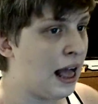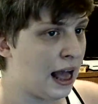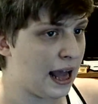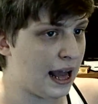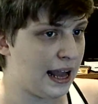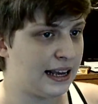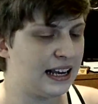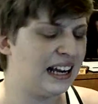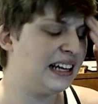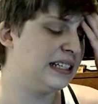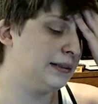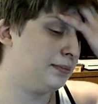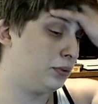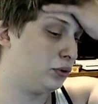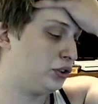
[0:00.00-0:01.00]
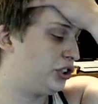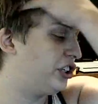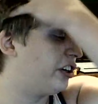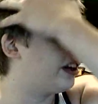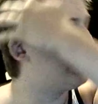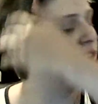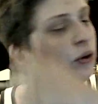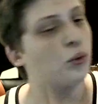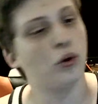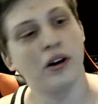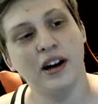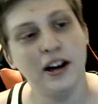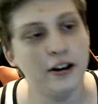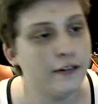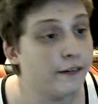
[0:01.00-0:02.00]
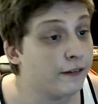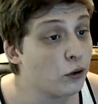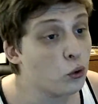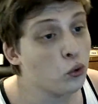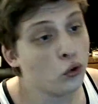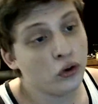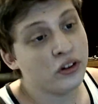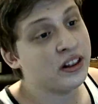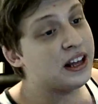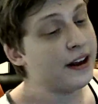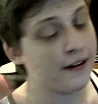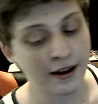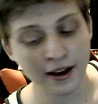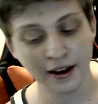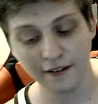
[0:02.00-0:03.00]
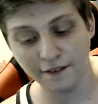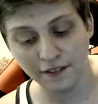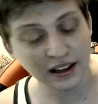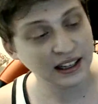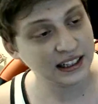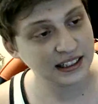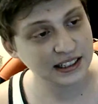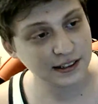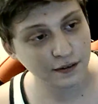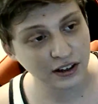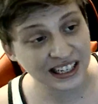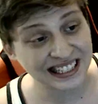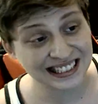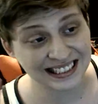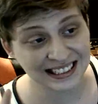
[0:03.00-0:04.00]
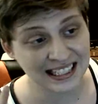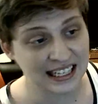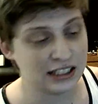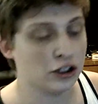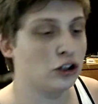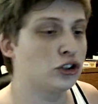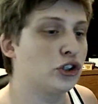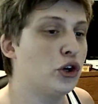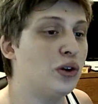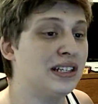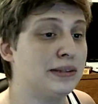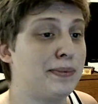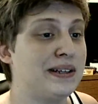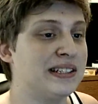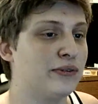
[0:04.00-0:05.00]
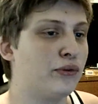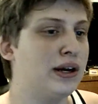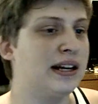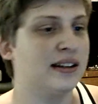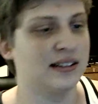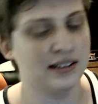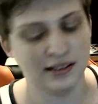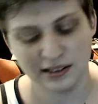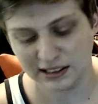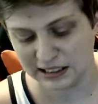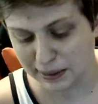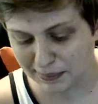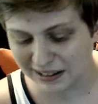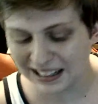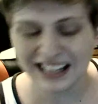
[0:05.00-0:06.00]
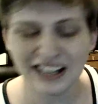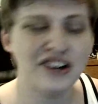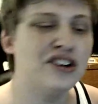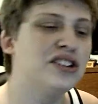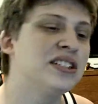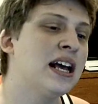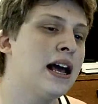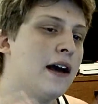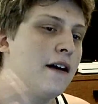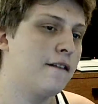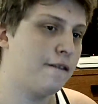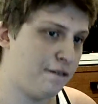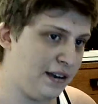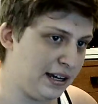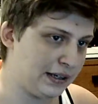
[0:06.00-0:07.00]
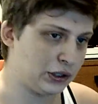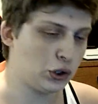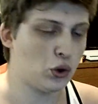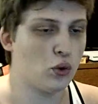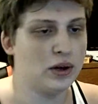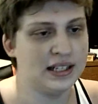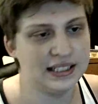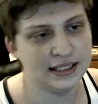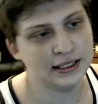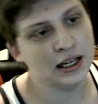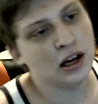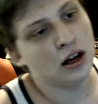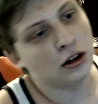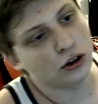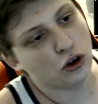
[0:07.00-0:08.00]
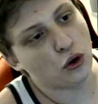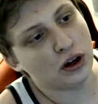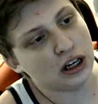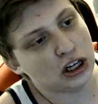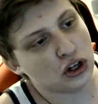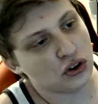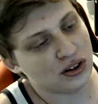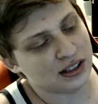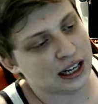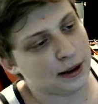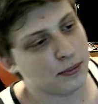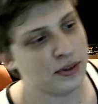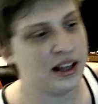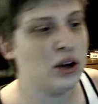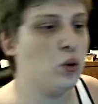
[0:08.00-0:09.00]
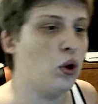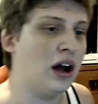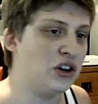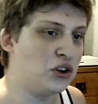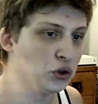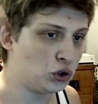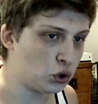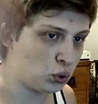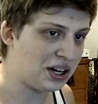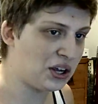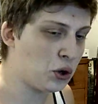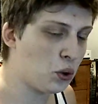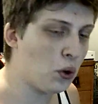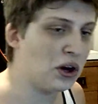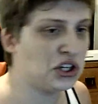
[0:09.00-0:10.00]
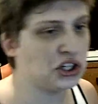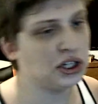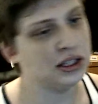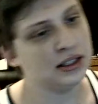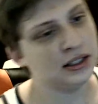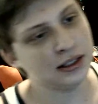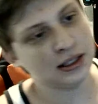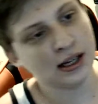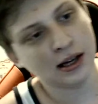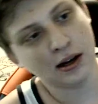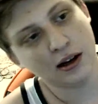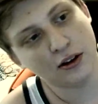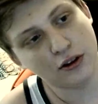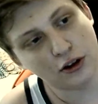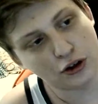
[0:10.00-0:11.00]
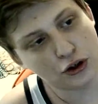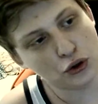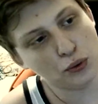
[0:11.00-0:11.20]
Hey guys, B.O.L.T here. We're here for the Five Nights at Freddy's 6, also known as Pizzeria Simulators fan quiz. Going to do the same thing where I do 20 questions, the 2